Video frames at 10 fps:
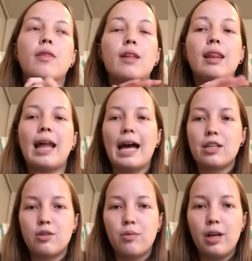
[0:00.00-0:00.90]
the
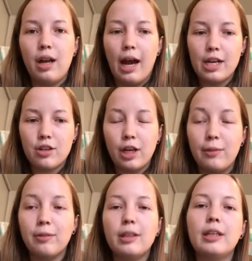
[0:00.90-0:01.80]
last one I
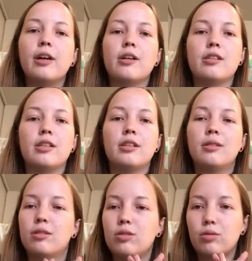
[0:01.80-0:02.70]
tried really hard to
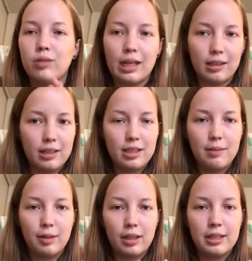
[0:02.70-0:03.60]
directly
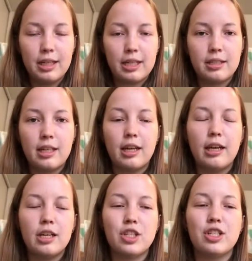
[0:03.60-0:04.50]
simulate test day
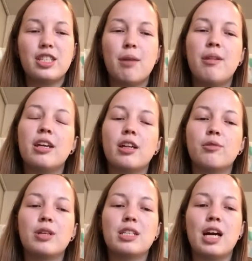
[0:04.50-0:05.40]
conditions. Some of the
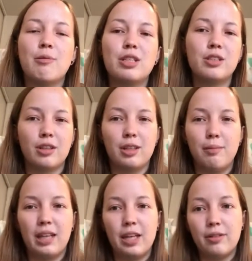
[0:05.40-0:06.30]
other ones I would start
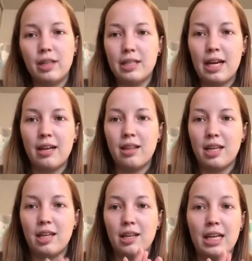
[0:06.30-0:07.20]
them later in the day
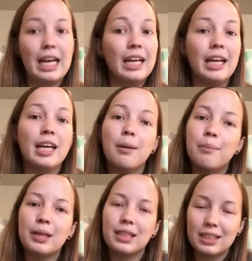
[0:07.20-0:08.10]
than 8
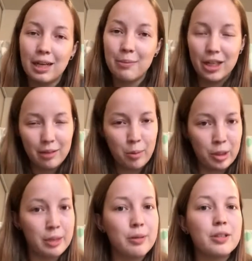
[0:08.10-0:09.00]
a.m. because I'm not a
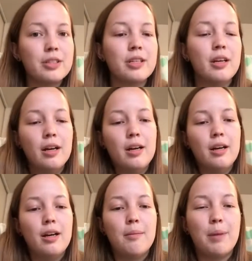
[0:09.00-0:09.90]
morning person,
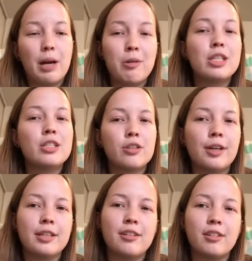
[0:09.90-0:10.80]
but I would still
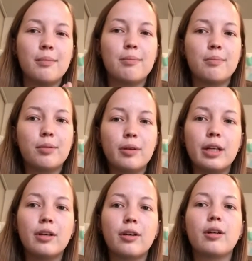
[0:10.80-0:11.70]
try to start them
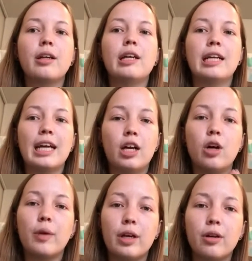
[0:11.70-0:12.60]
pretty early and get
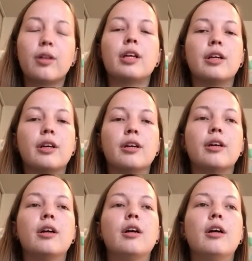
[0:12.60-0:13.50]
going
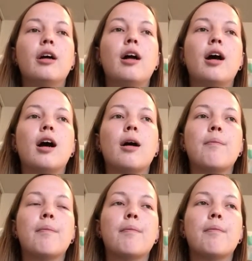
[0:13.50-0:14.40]
earlier.
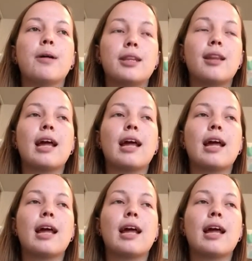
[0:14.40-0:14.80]
But the